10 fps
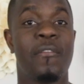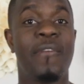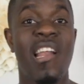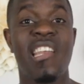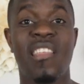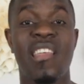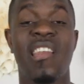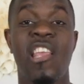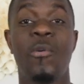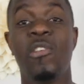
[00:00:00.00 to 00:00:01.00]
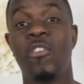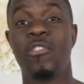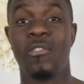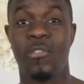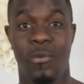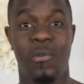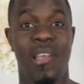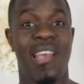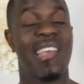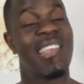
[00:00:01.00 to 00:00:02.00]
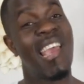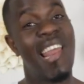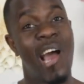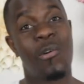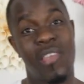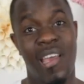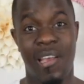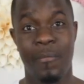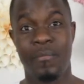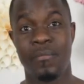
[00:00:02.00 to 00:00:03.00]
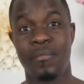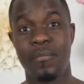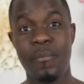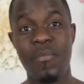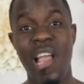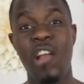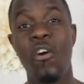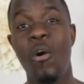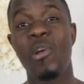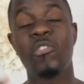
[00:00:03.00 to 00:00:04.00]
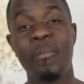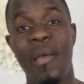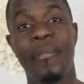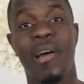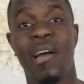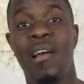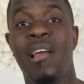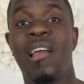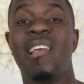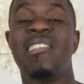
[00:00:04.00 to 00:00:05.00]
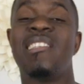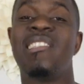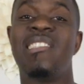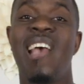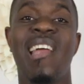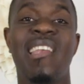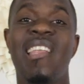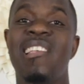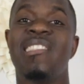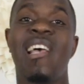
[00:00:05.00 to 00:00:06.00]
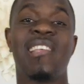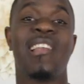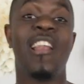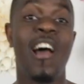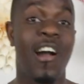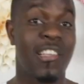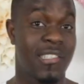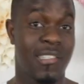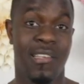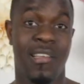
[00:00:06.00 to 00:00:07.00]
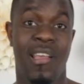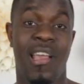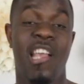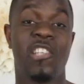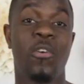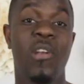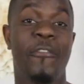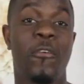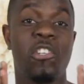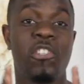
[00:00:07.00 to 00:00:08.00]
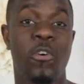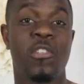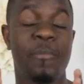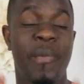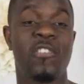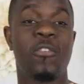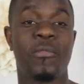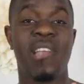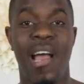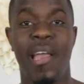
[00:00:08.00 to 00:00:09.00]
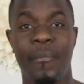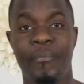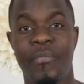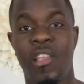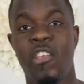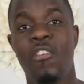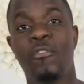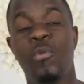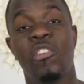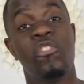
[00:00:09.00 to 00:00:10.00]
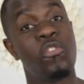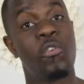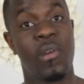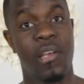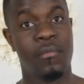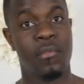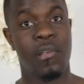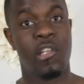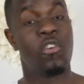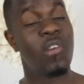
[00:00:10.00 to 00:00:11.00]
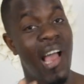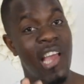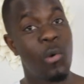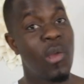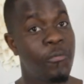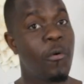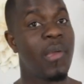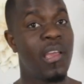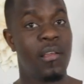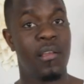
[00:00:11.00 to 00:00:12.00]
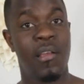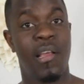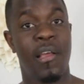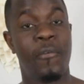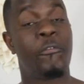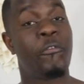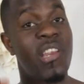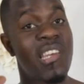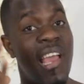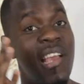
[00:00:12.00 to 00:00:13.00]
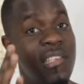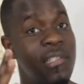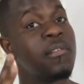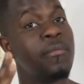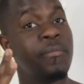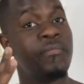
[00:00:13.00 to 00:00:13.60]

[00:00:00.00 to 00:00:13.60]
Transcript: find the thing that you enjoy to do. Get out there, and always remember, sadness doesn't last. It's only for a short space of time. You have to endure it. Don't hide away from it. 3 days,